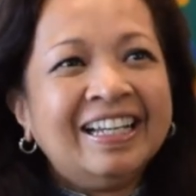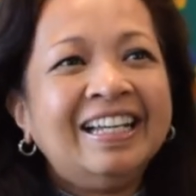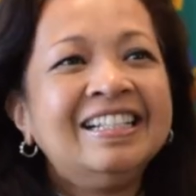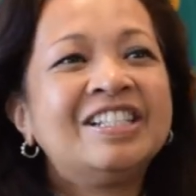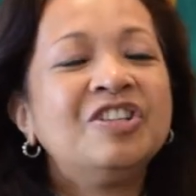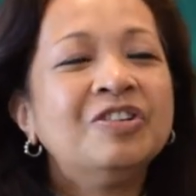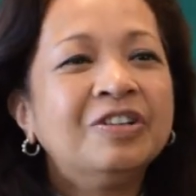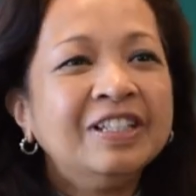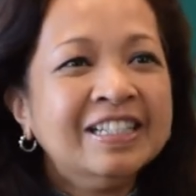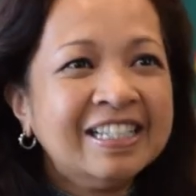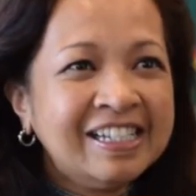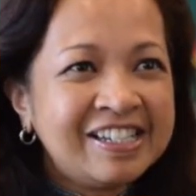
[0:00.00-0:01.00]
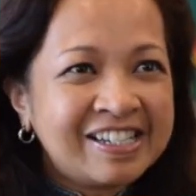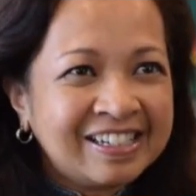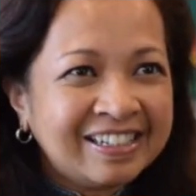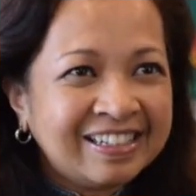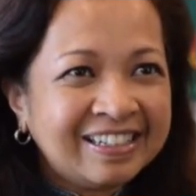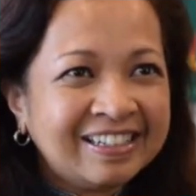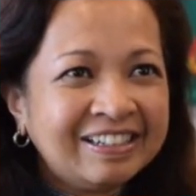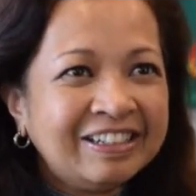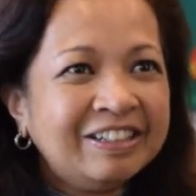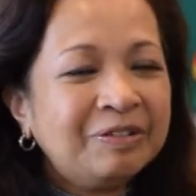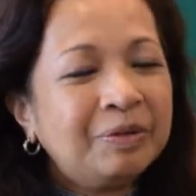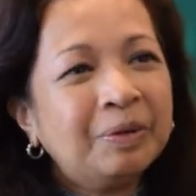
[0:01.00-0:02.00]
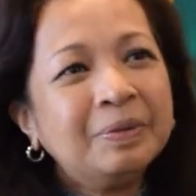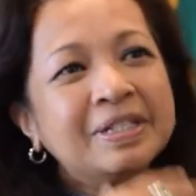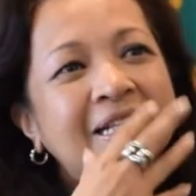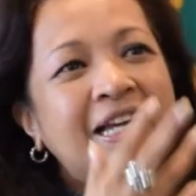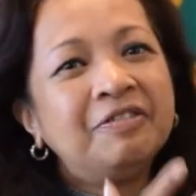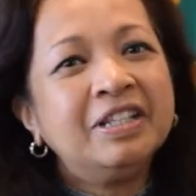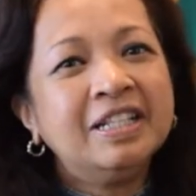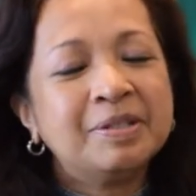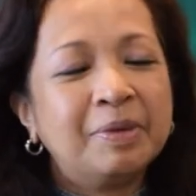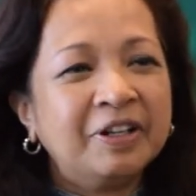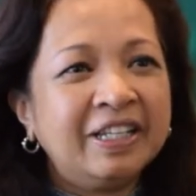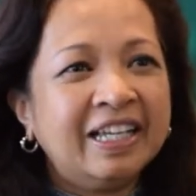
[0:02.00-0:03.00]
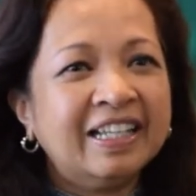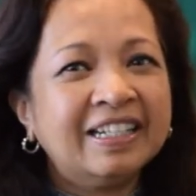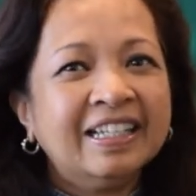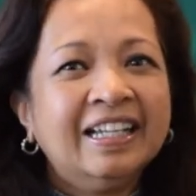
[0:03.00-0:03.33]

It's your intention. We always say everything is about niyat.